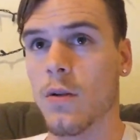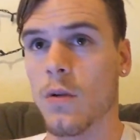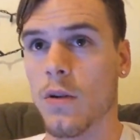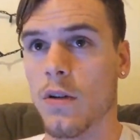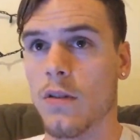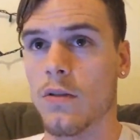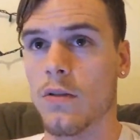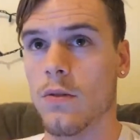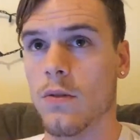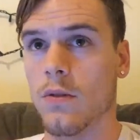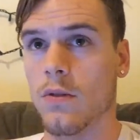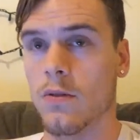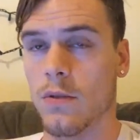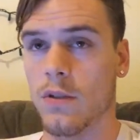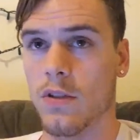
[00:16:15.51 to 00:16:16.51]
according to
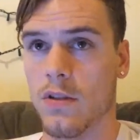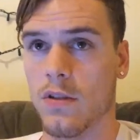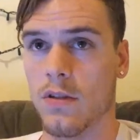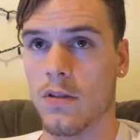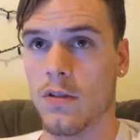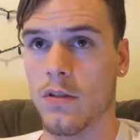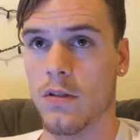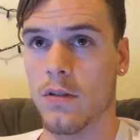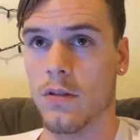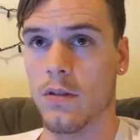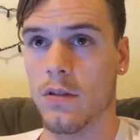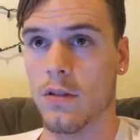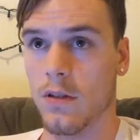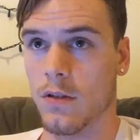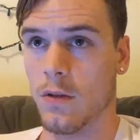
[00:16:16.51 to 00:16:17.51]
his riches
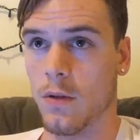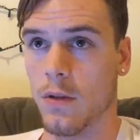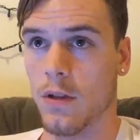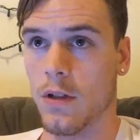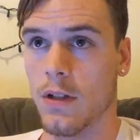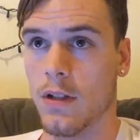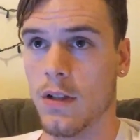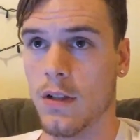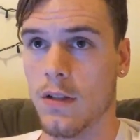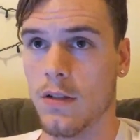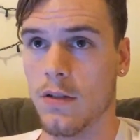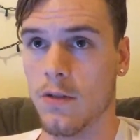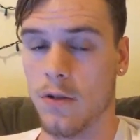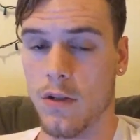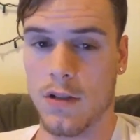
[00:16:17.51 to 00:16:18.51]
and glory
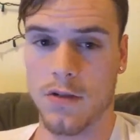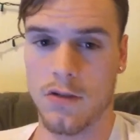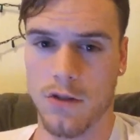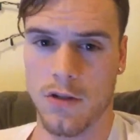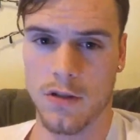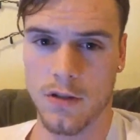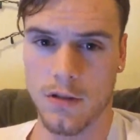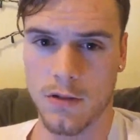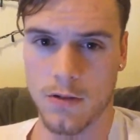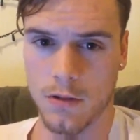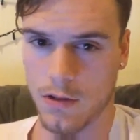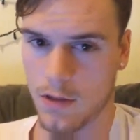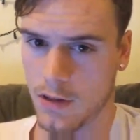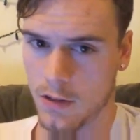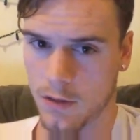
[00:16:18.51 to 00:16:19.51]
in Christ Jesus."
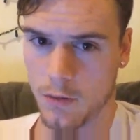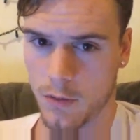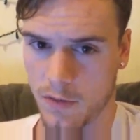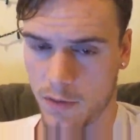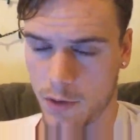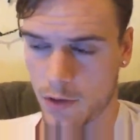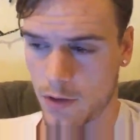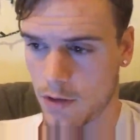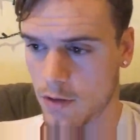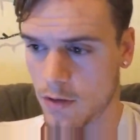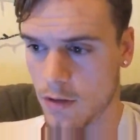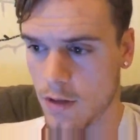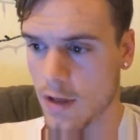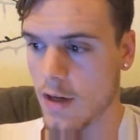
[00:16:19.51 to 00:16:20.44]
And that's one version.